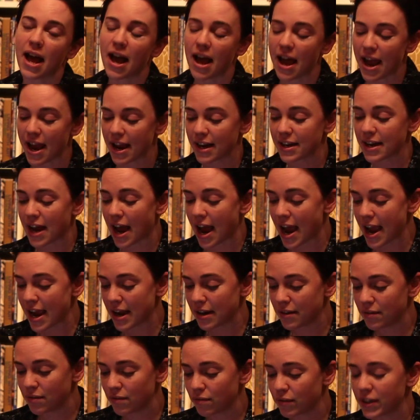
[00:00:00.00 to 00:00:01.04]
and I
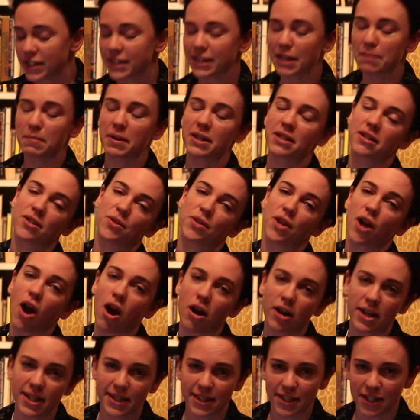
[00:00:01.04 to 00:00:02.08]
had recently been to the
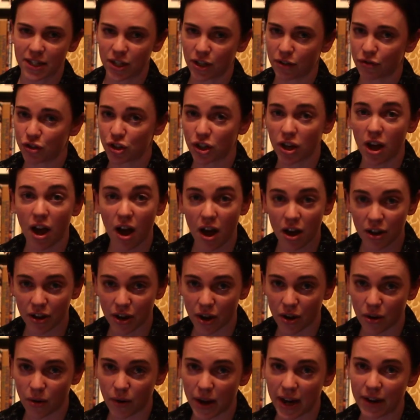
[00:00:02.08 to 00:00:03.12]
Art Institute of
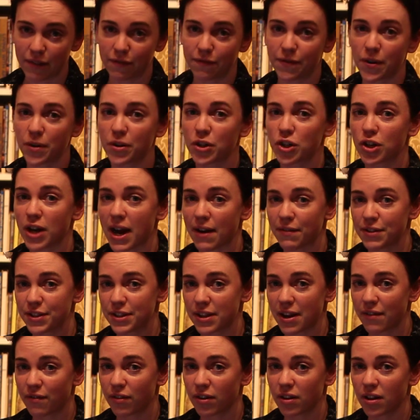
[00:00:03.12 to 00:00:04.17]
Chicago and photographed
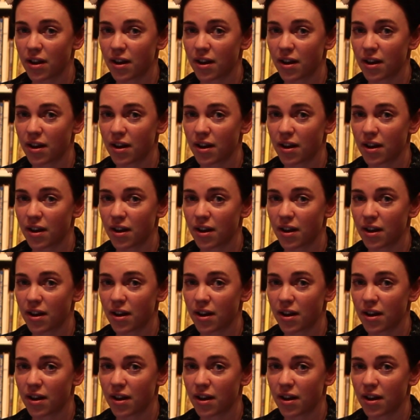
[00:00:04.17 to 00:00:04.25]
several